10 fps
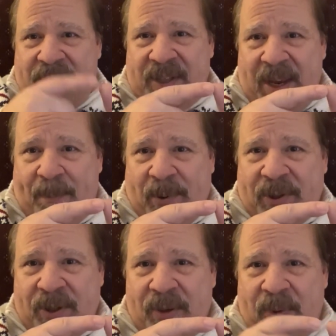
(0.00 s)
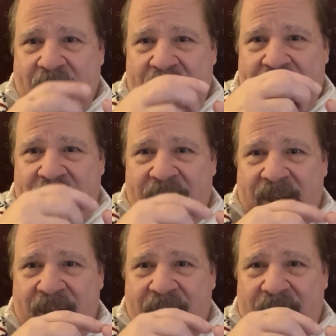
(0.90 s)
samples to it, and
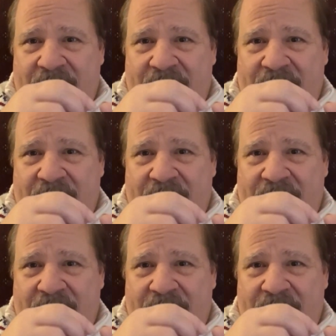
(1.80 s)
then,